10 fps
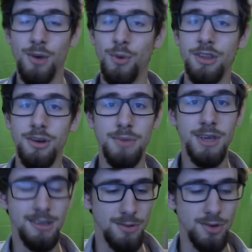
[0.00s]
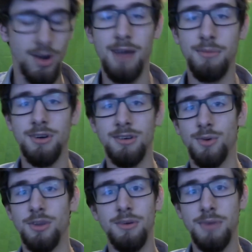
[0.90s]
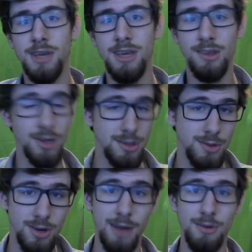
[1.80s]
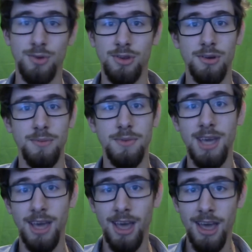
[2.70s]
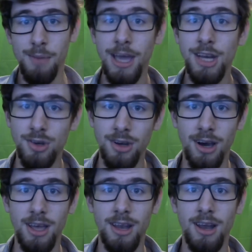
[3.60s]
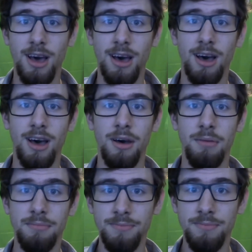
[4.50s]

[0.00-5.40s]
whether it be subscribers, whether it be Twitch subscribers, whether it be Patreon